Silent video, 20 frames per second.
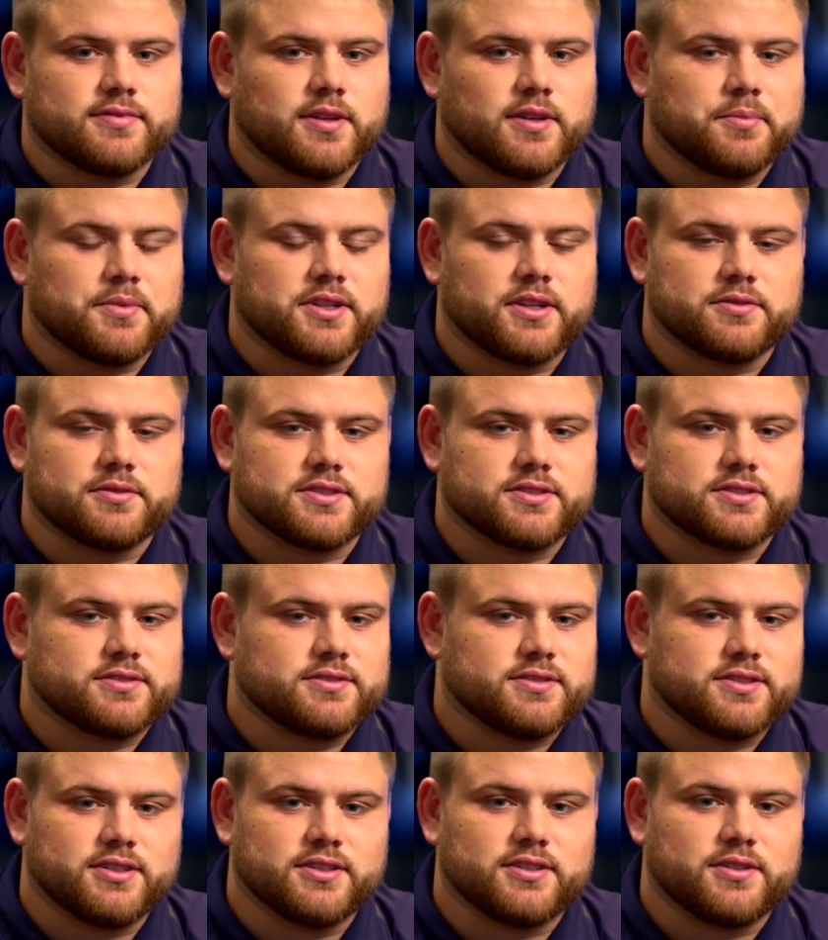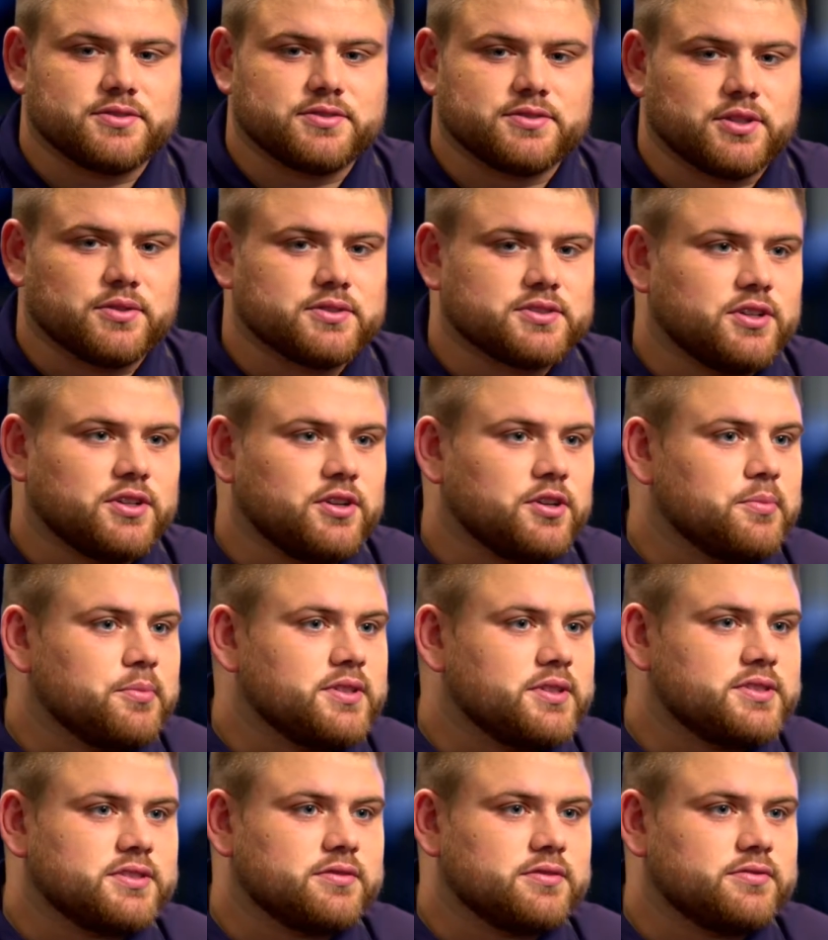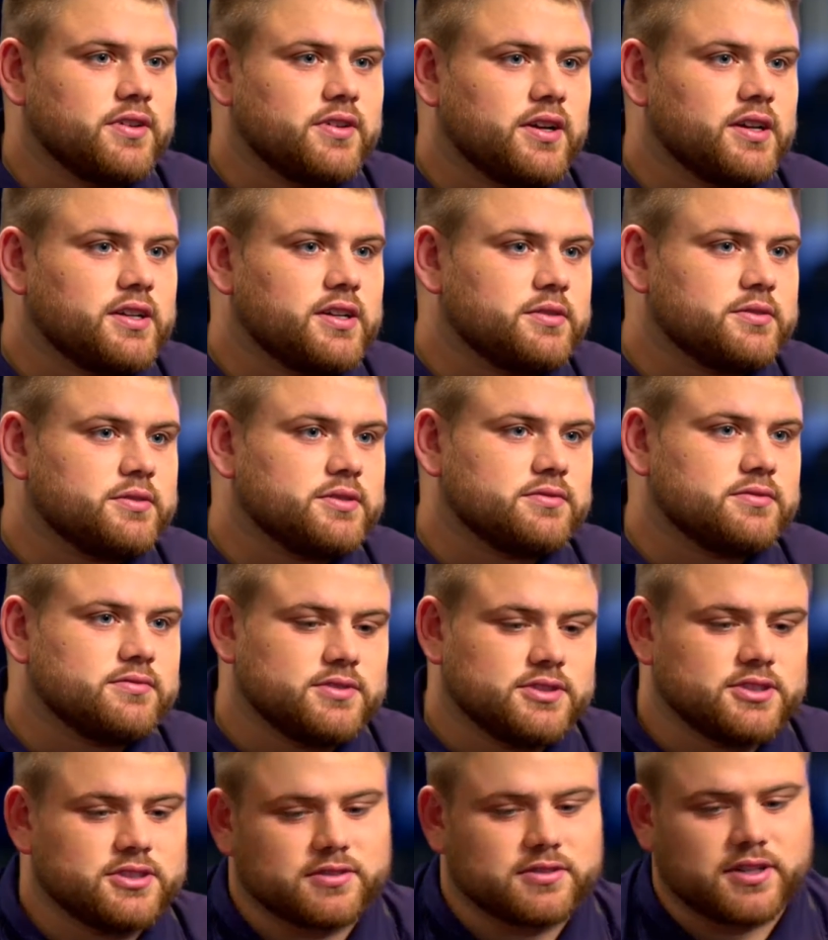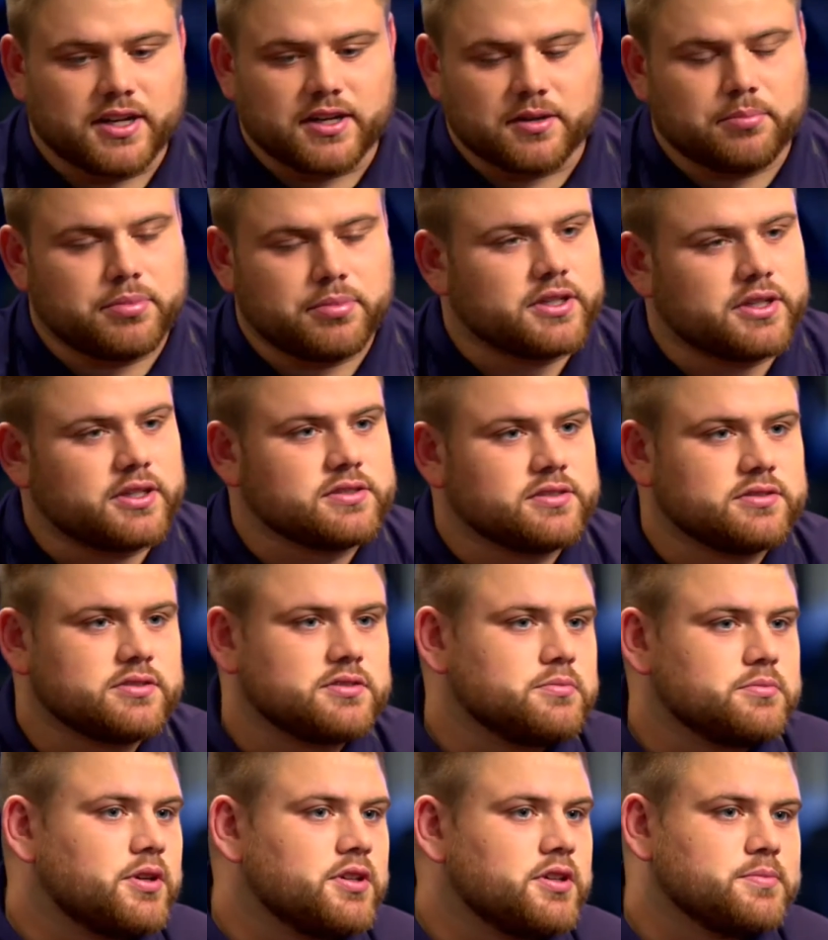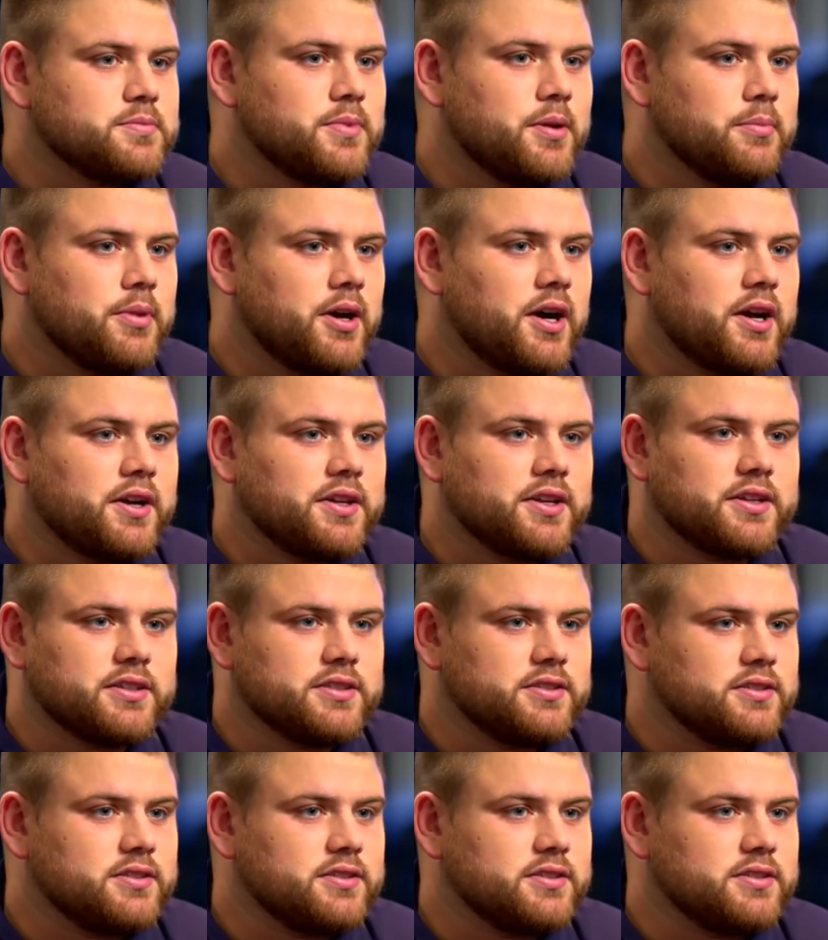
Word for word: I mean, I was just, you know, I was always calling myself fat. I would, you know, kind of pick at certain parts of my body I